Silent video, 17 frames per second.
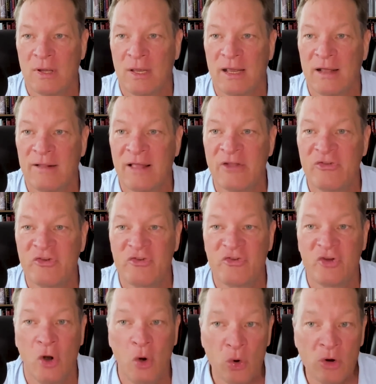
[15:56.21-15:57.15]
And that's a
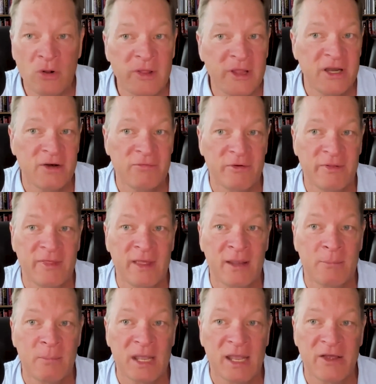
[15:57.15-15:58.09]
totally different
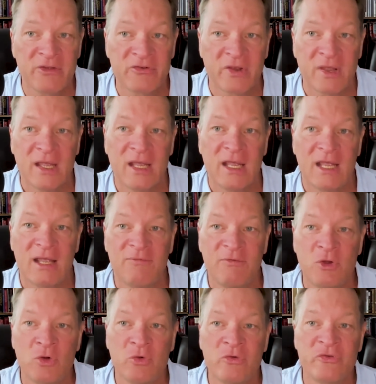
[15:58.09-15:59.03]
thing, because
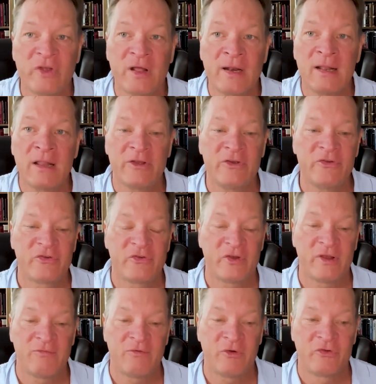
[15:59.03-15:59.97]
if you suddenly
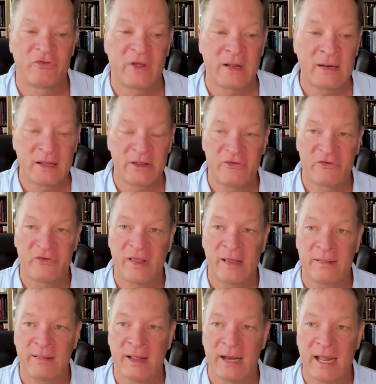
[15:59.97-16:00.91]

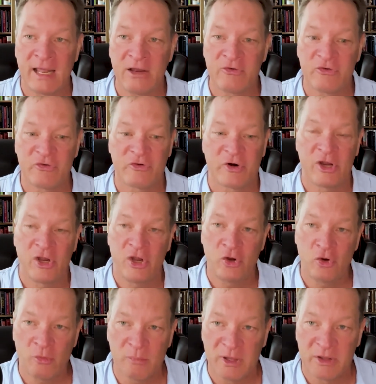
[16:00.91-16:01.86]
say that angels are
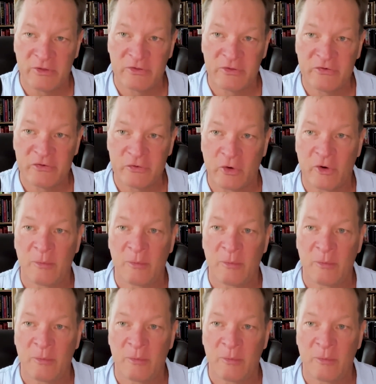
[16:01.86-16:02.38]
humans or